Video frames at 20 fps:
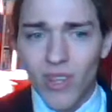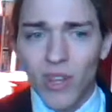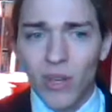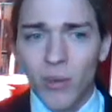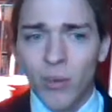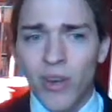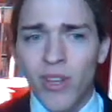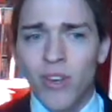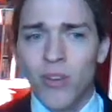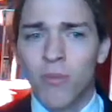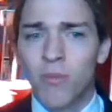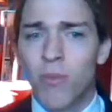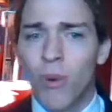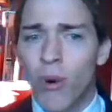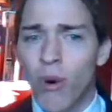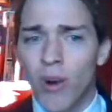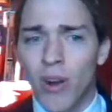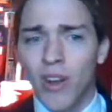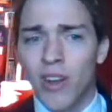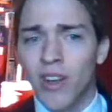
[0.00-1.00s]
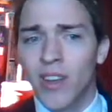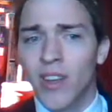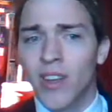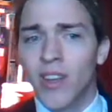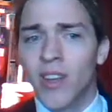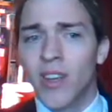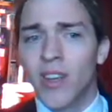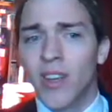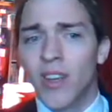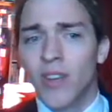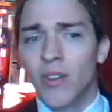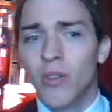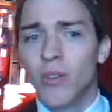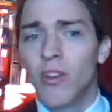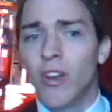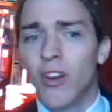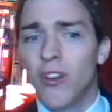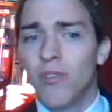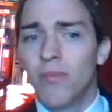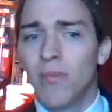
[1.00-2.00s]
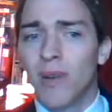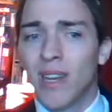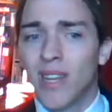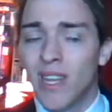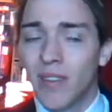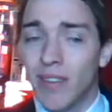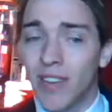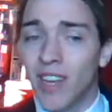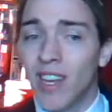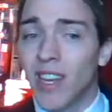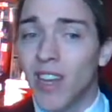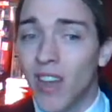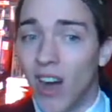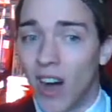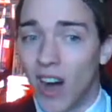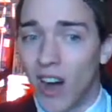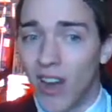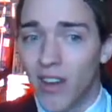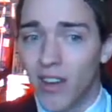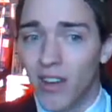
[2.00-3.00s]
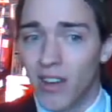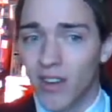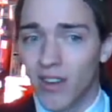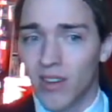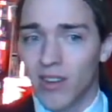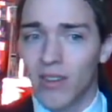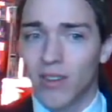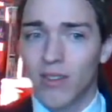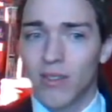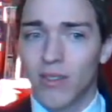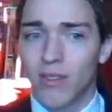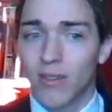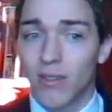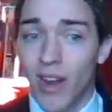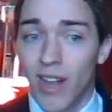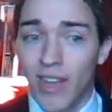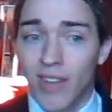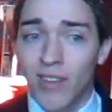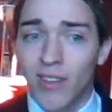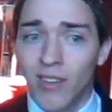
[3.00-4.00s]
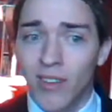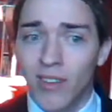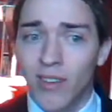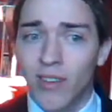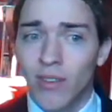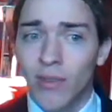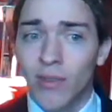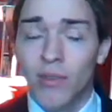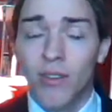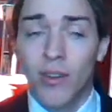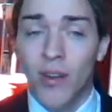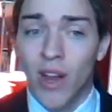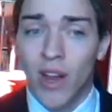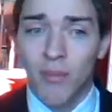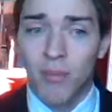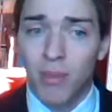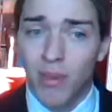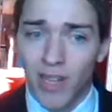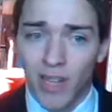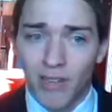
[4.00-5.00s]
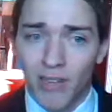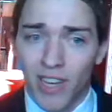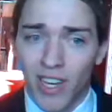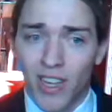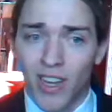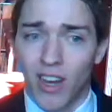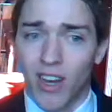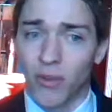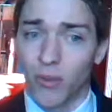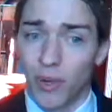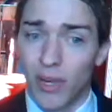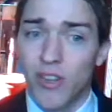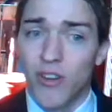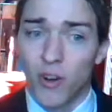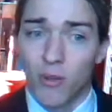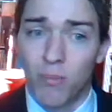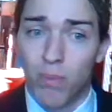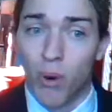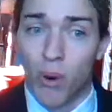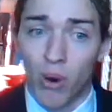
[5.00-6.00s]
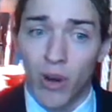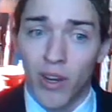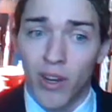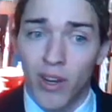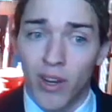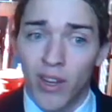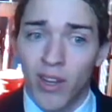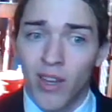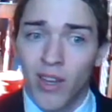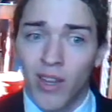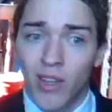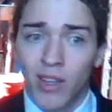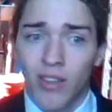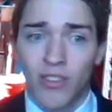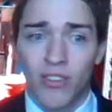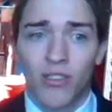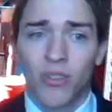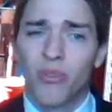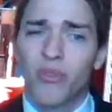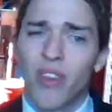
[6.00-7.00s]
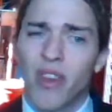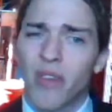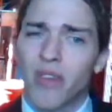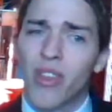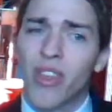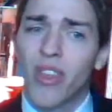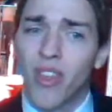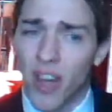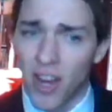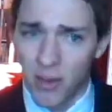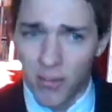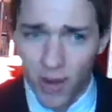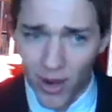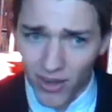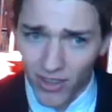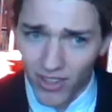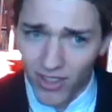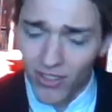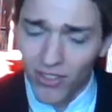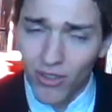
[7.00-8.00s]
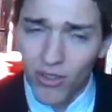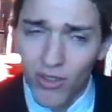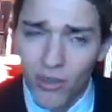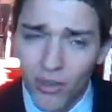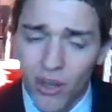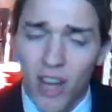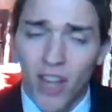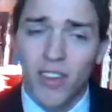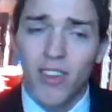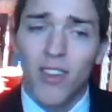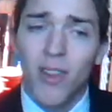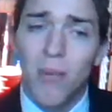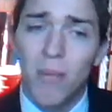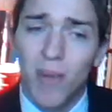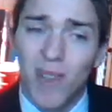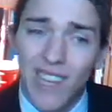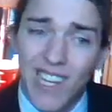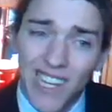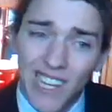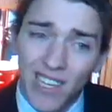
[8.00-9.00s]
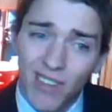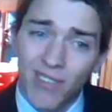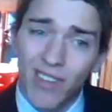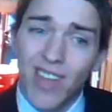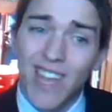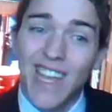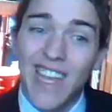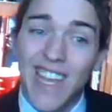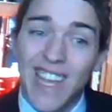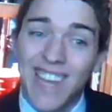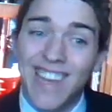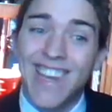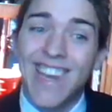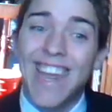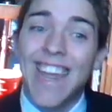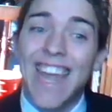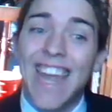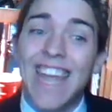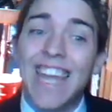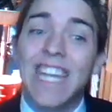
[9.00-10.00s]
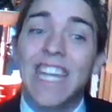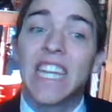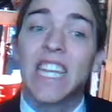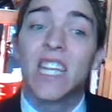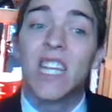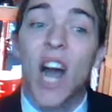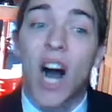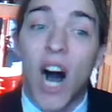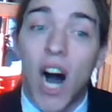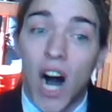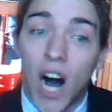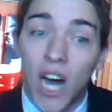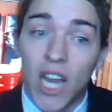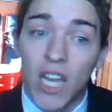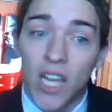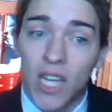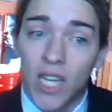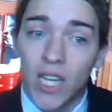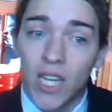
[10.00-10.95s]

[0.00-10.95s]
when you're born, you don't believe in a God, right? You do not believe in a God when you're born, because you've never thought about this. You do not believe in a God.